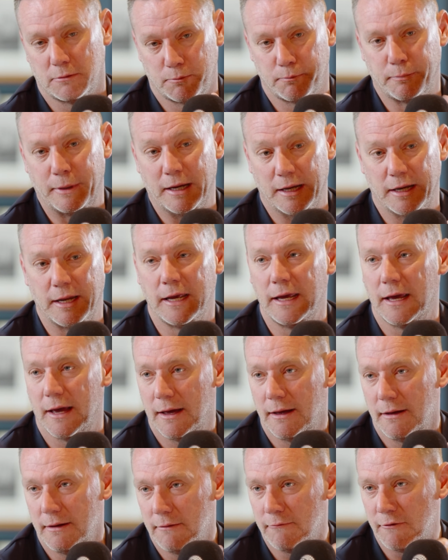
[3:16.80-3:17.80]
being
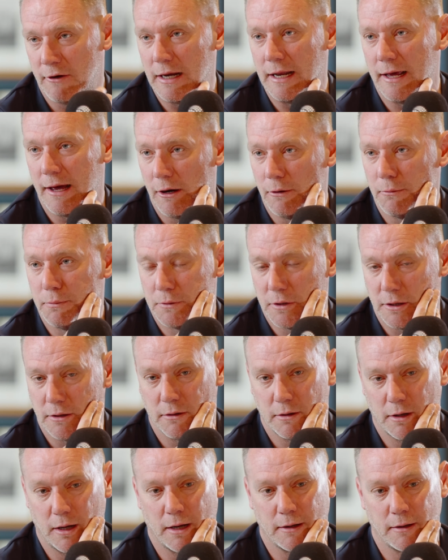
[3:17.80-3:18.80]
here really helped, and